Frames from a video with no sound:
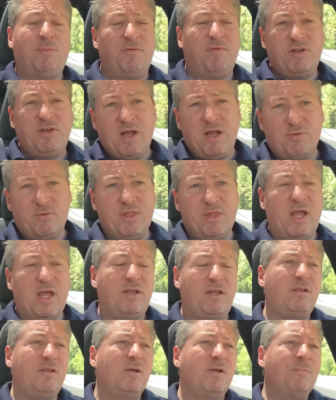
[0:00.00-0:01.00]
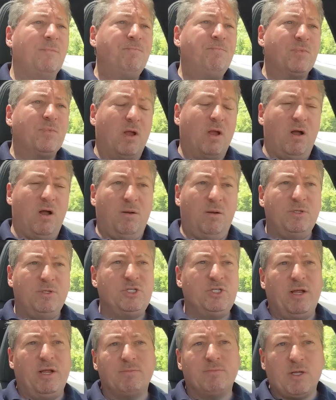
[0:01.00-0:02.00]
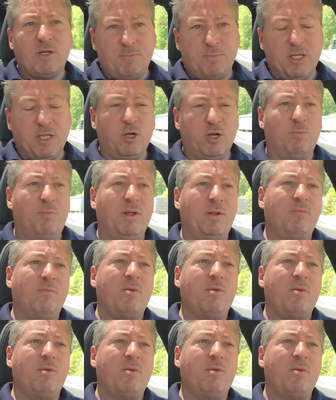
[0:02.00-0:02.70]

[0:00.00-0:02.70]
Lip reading: Every now and then it jams up a little bit,